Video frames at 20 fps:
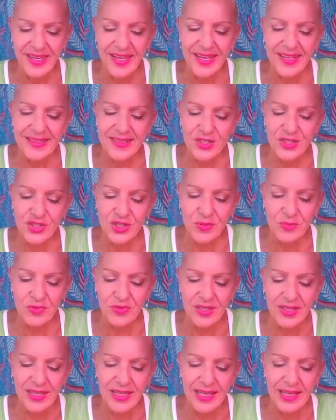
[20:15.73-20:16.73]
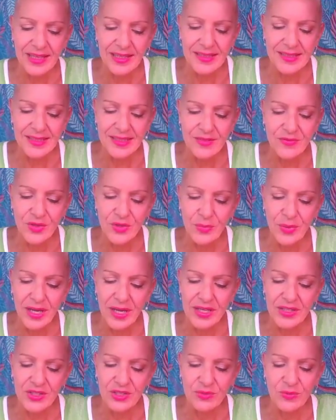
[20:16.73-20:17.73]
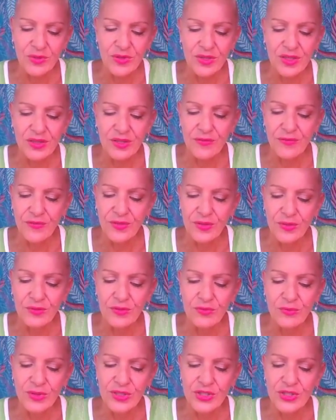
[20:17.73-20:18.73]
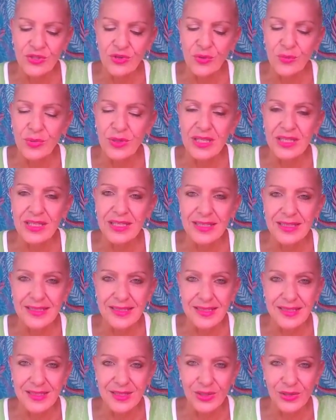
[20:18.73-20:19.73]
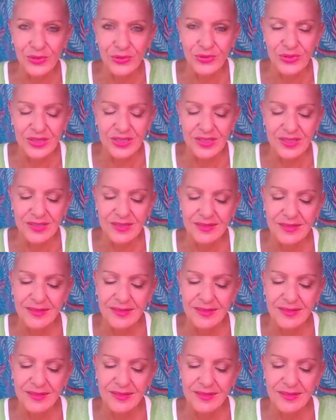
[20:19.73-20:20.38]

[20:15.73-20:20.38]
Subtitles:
As a shimmering galaxy of compassion within the field of which no being is excluded,